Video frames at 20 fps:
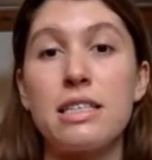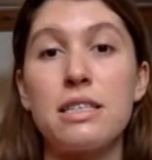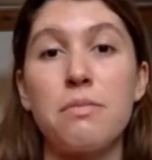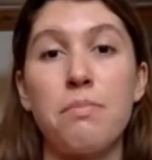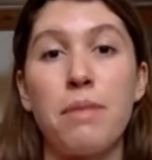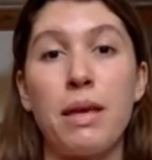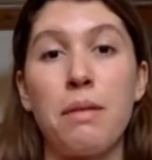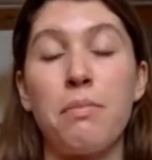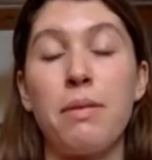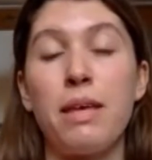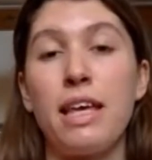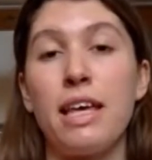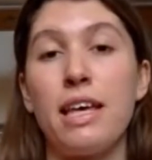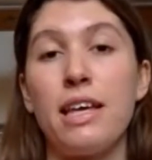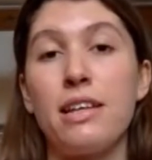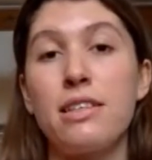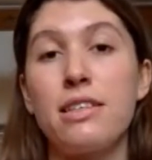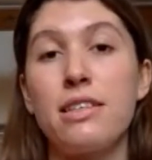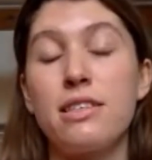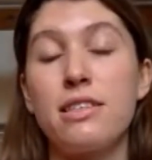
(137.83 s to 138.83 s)
maybe
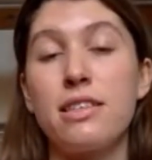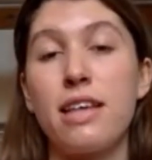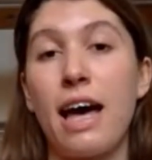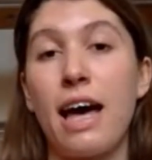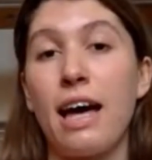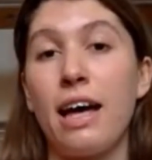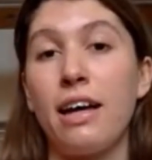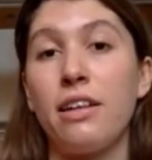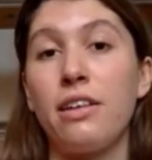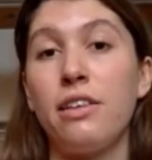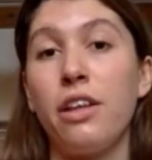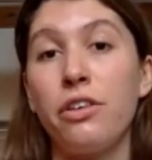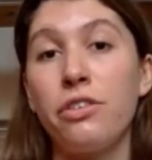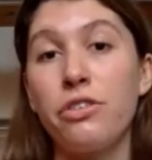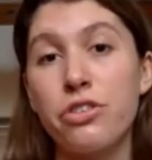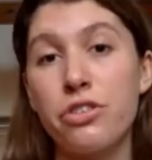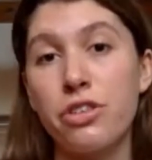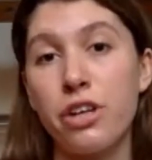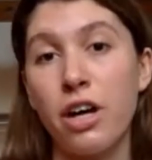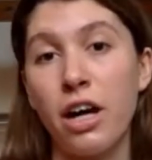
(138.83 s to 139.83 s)
it's at
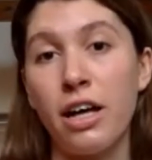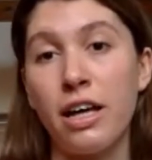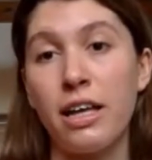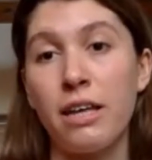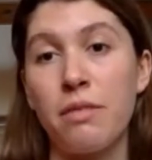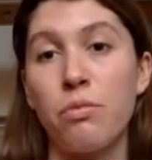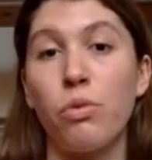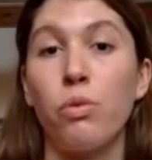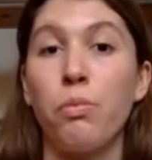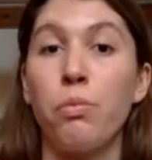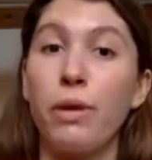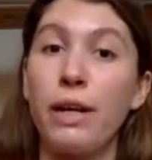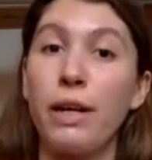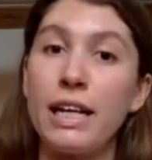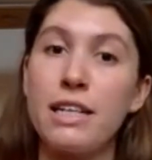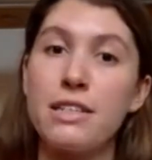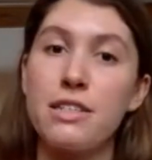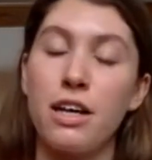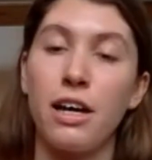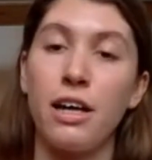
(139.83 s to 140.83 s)
lunchtime or break
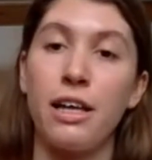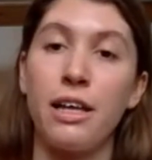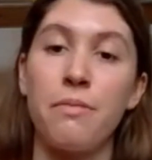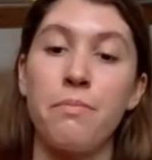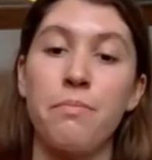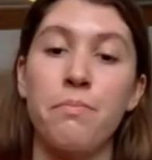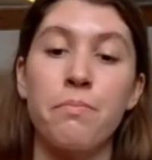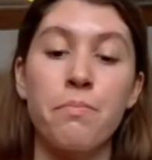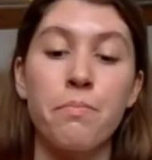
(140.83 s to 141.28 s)
time.